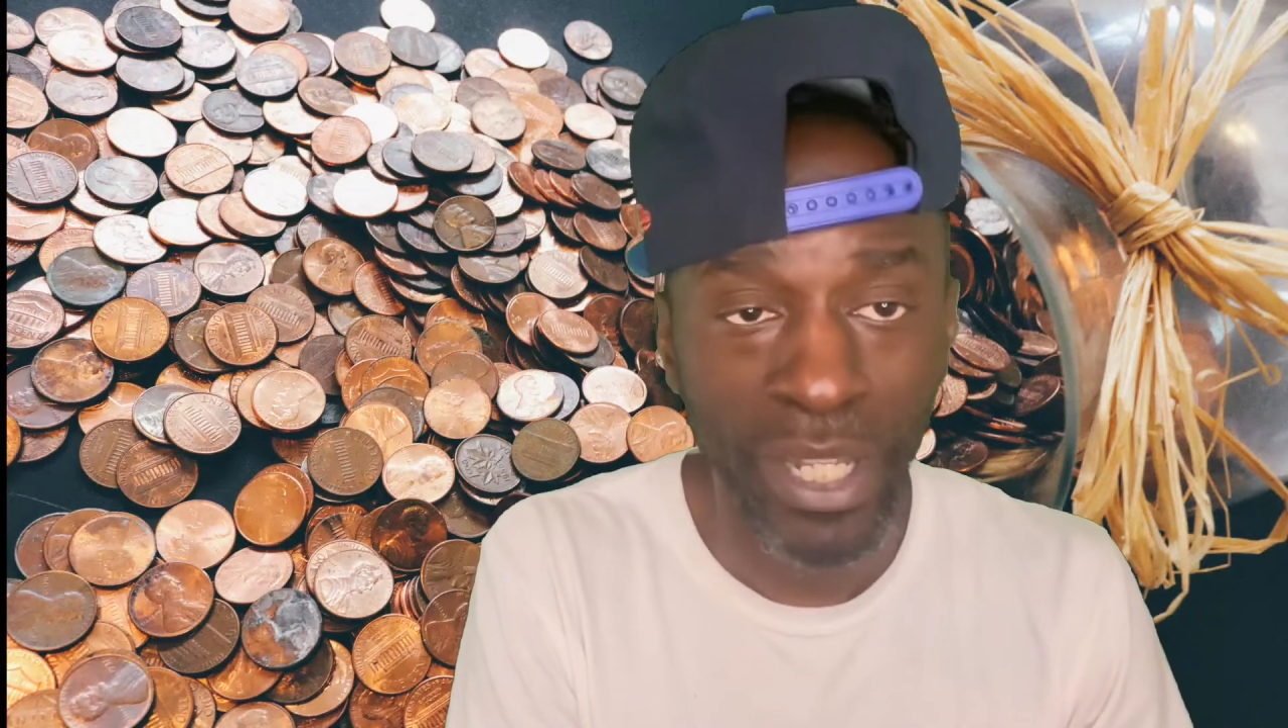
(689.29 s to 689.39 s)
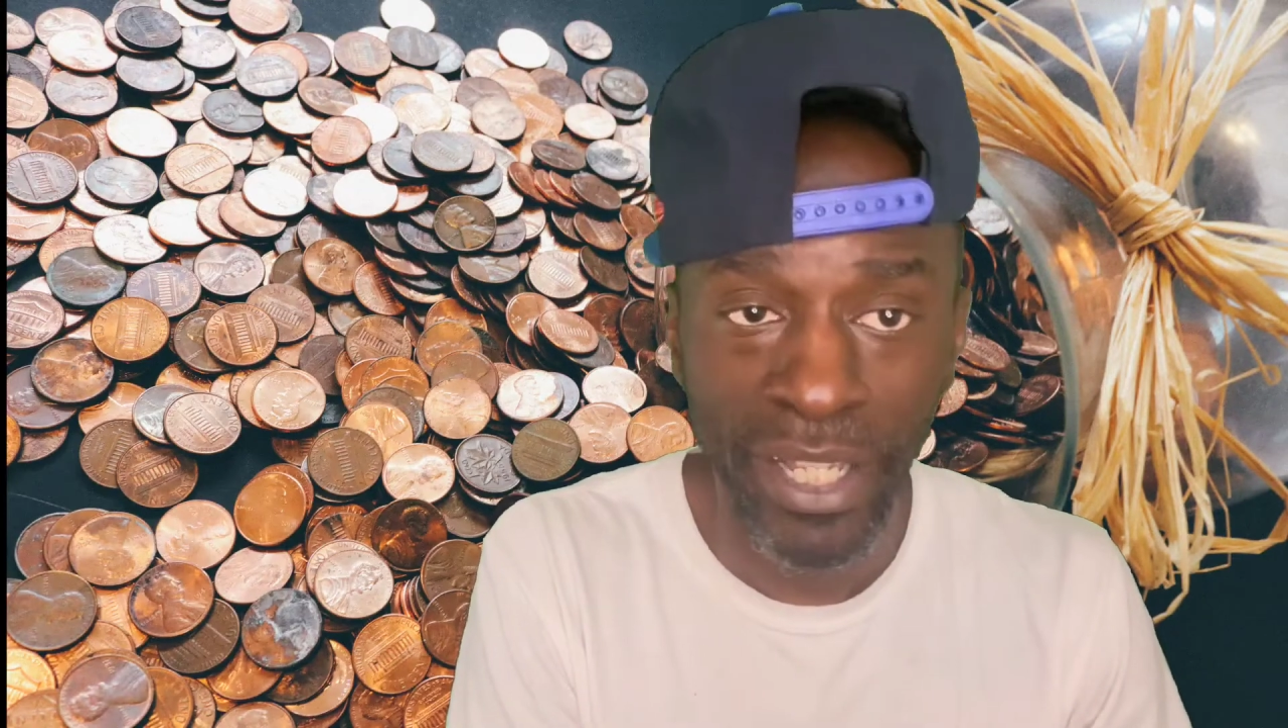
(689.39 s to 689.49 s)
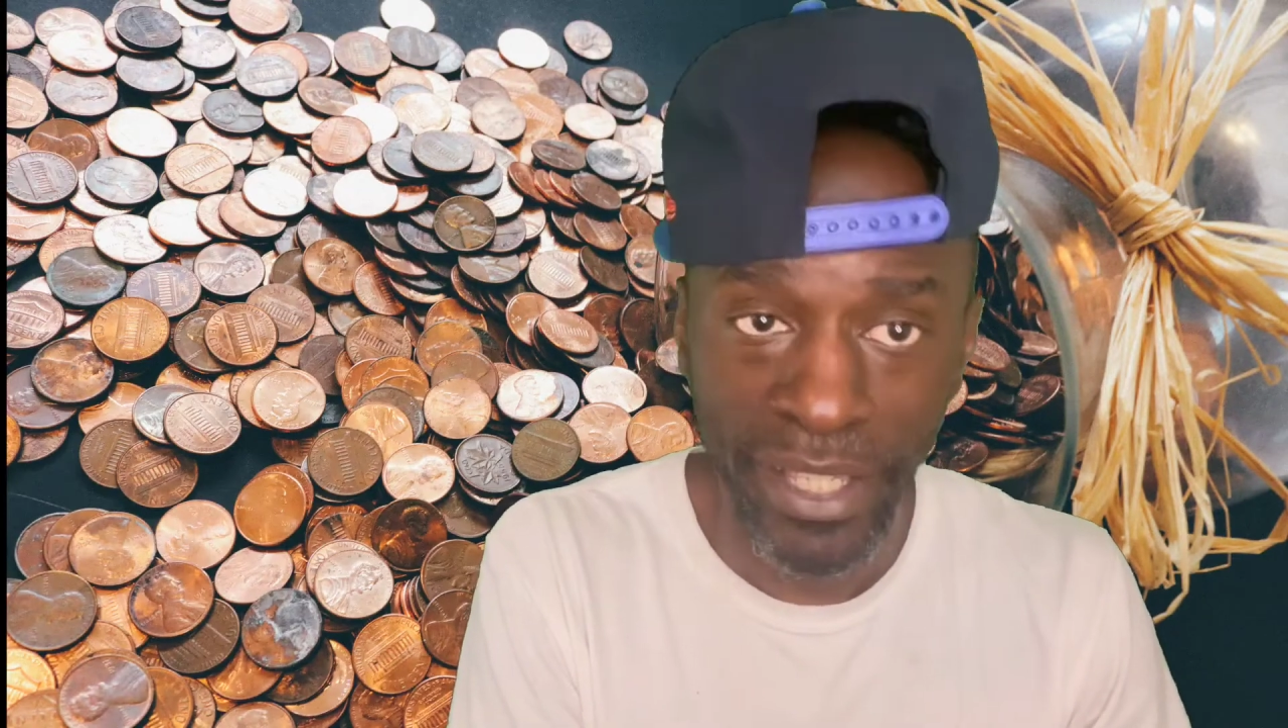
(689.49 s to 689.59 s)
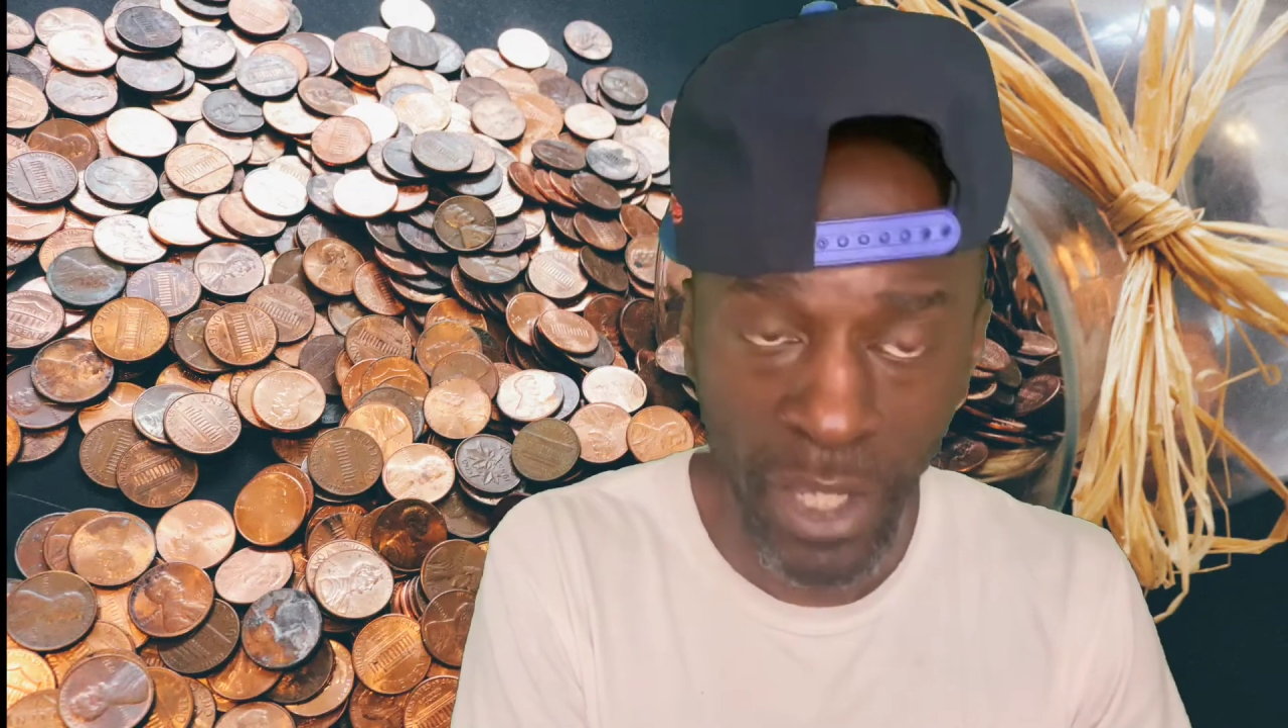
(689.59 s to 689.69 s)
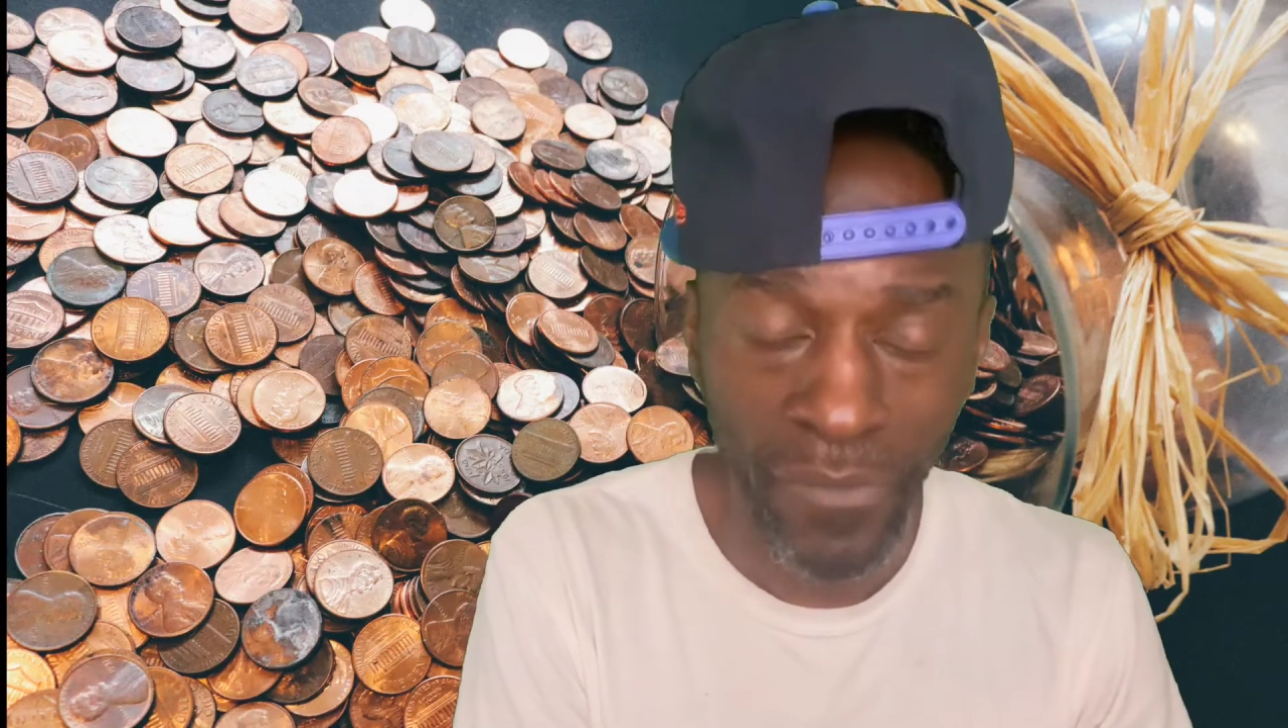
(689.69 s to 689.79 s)
We
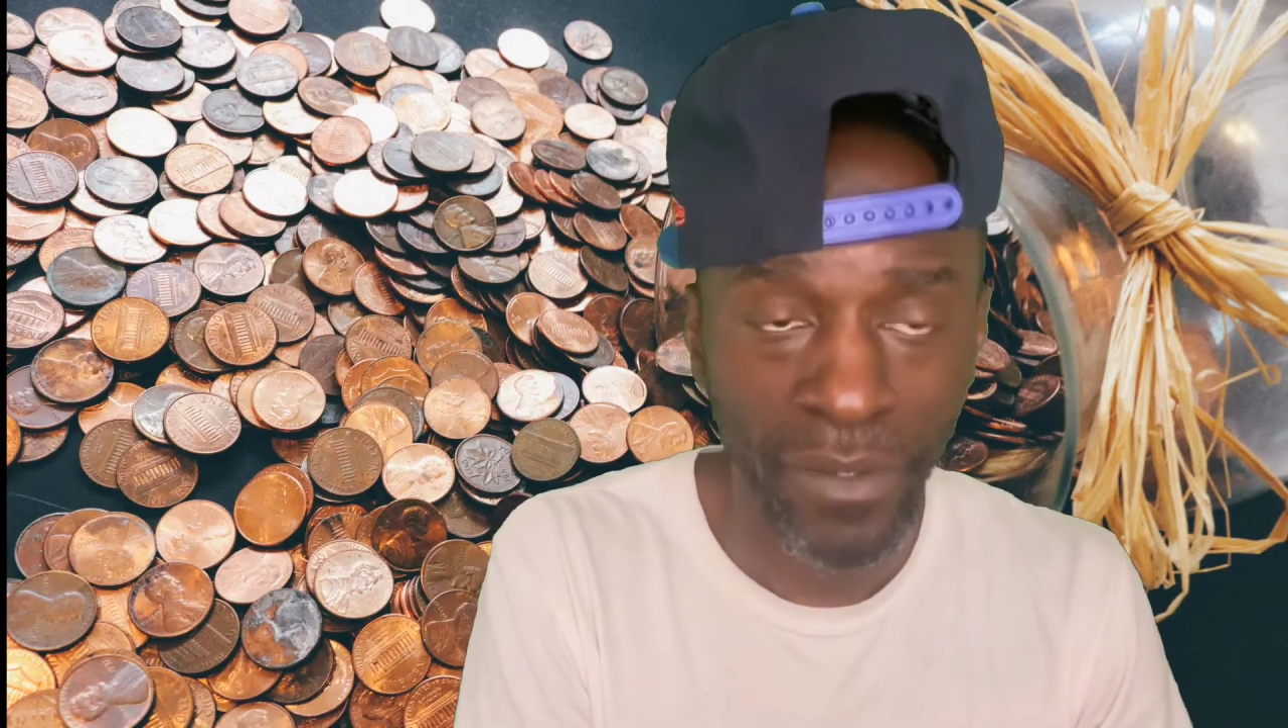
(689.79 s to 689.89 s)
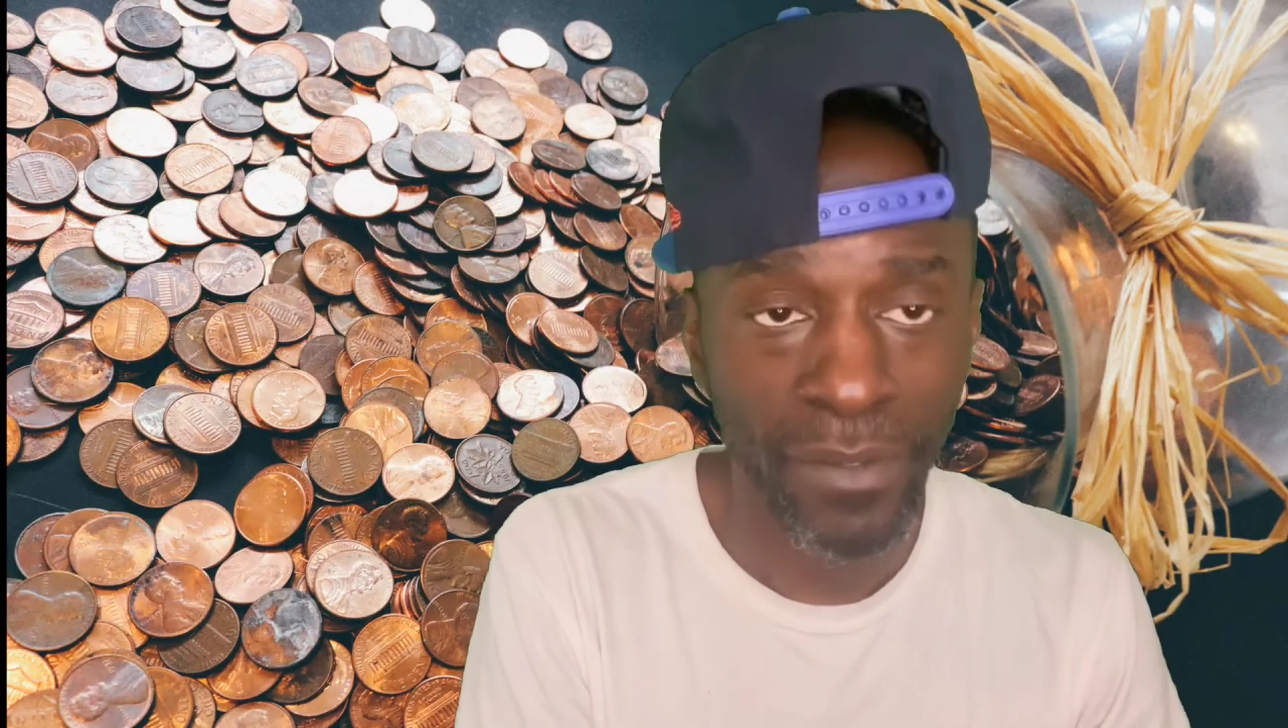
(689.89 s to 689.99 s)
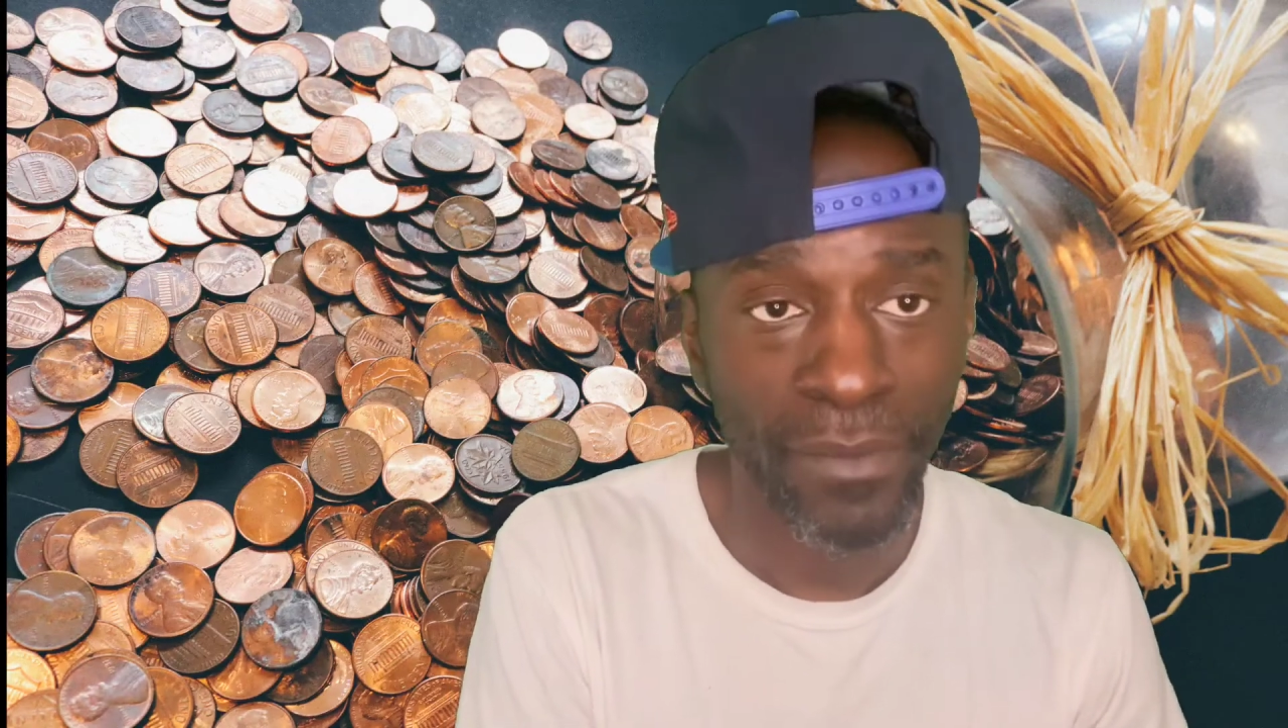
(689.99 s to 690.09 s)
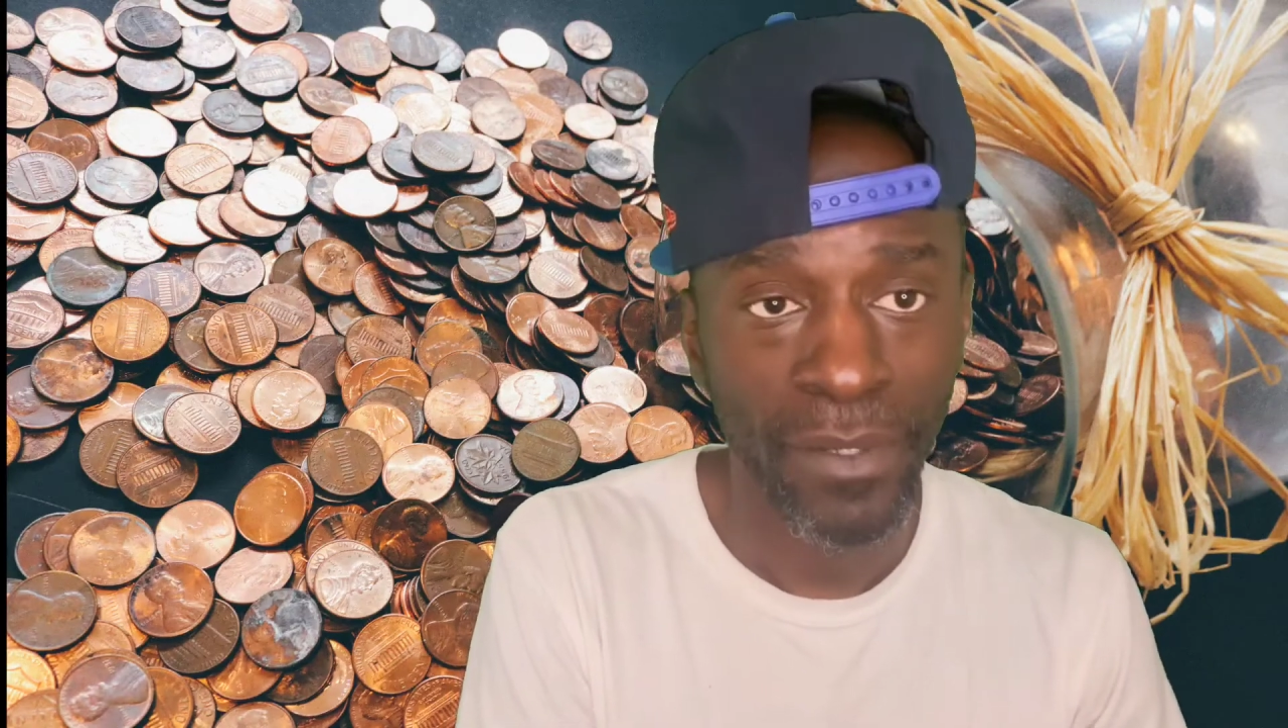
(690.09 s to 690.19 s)
need silver.